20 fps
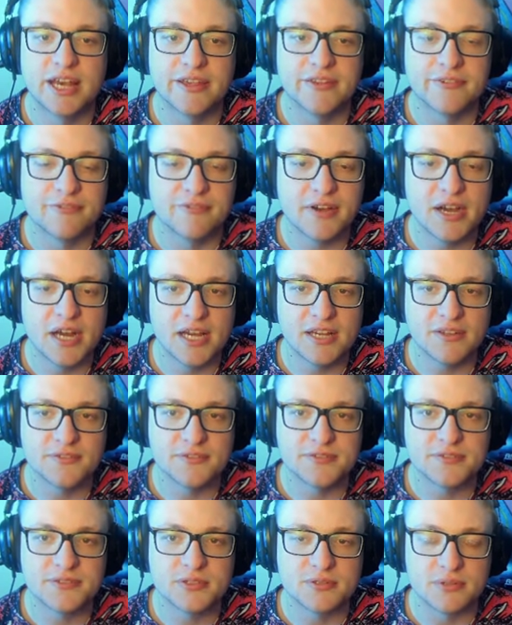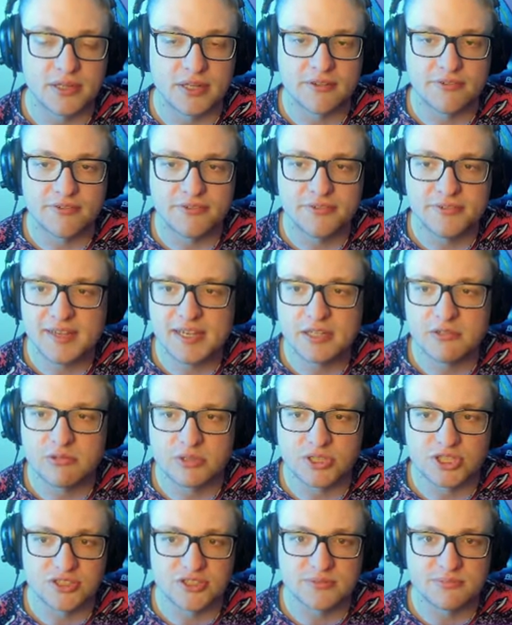a5, queen f8,
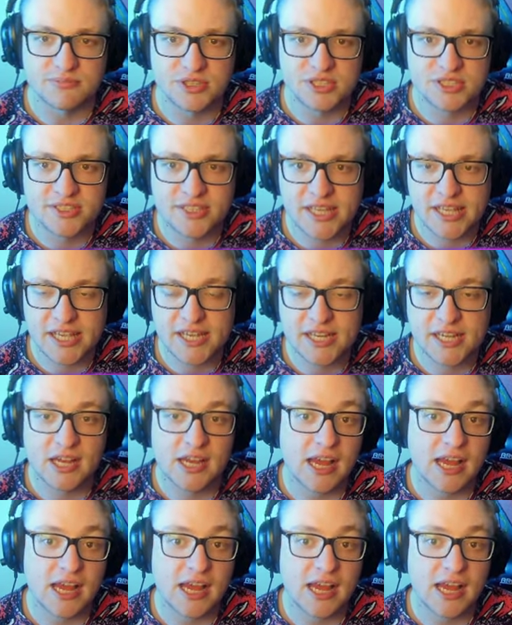which is a mistake,